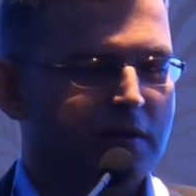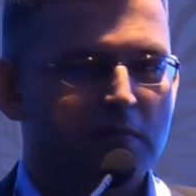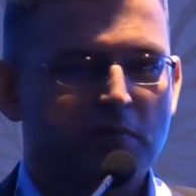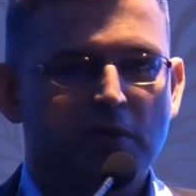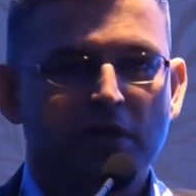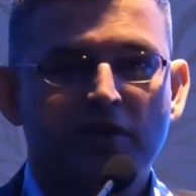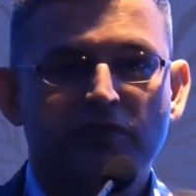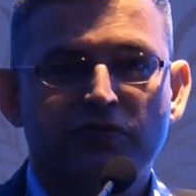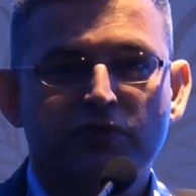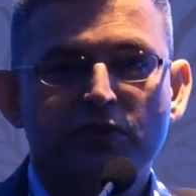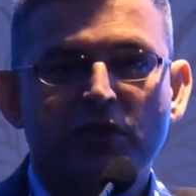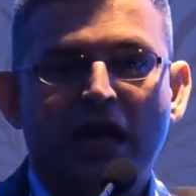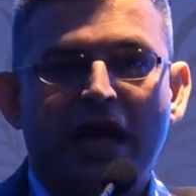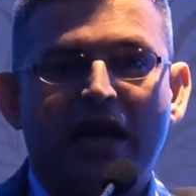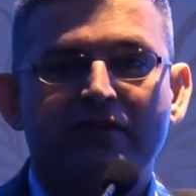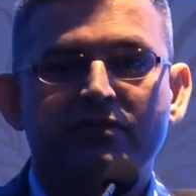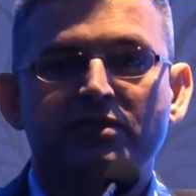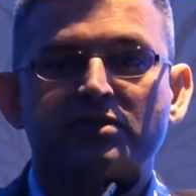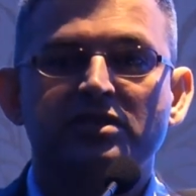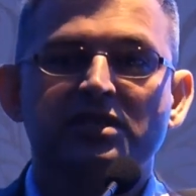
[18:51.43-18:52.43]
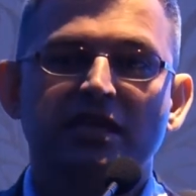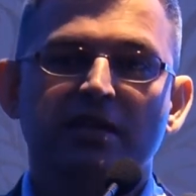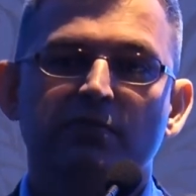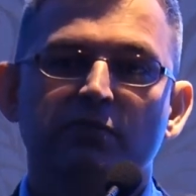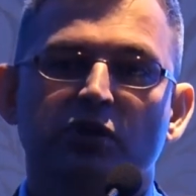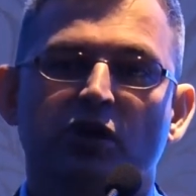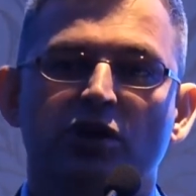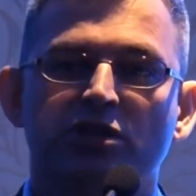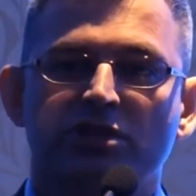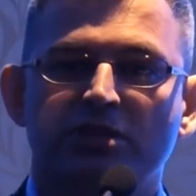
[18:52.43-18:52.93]
But if you have the same
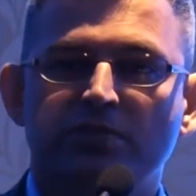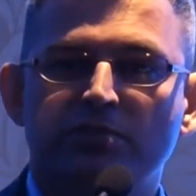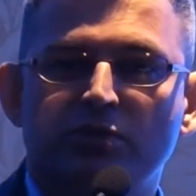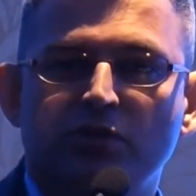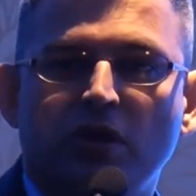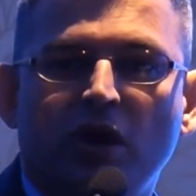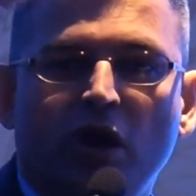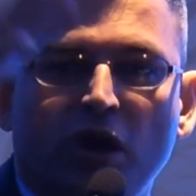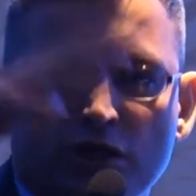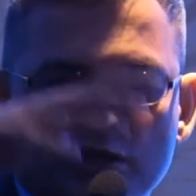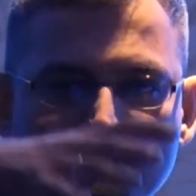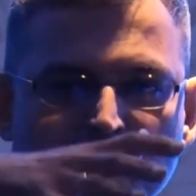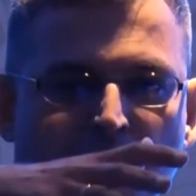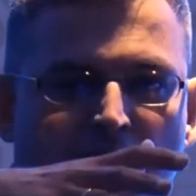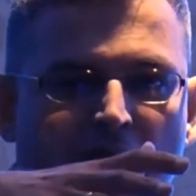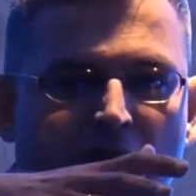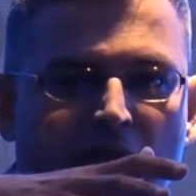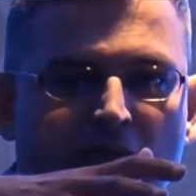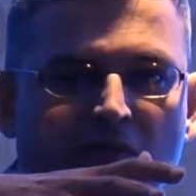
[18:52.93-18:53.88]
concept to a hospital